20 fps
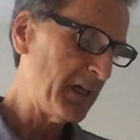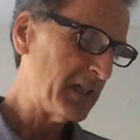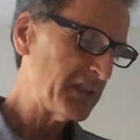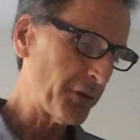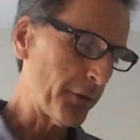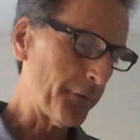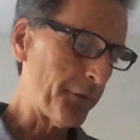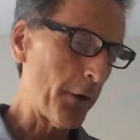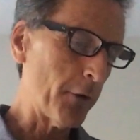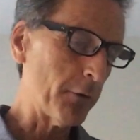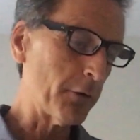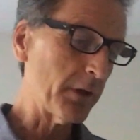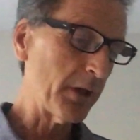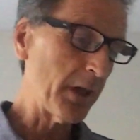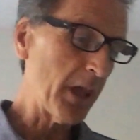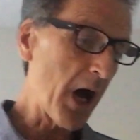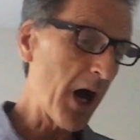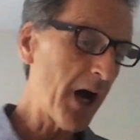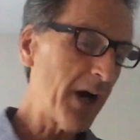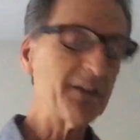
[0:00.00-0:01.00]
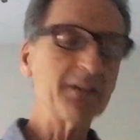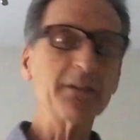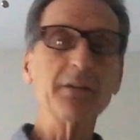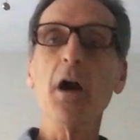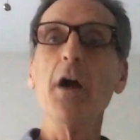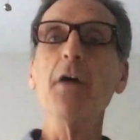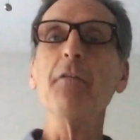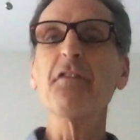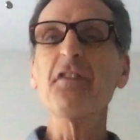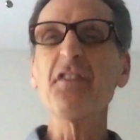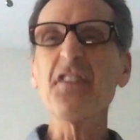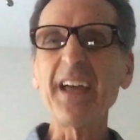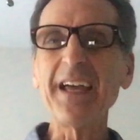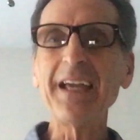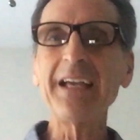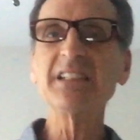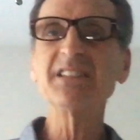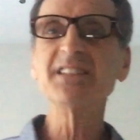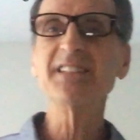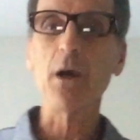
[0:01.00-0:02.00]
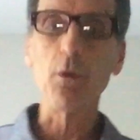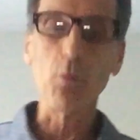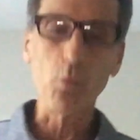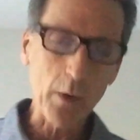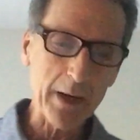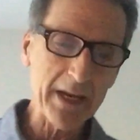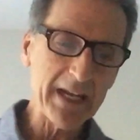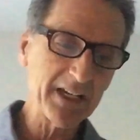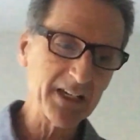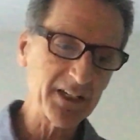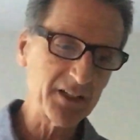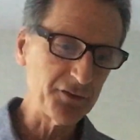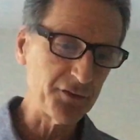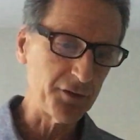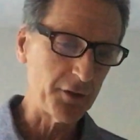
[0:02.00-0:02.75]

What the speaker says: So there are a lot of things that we can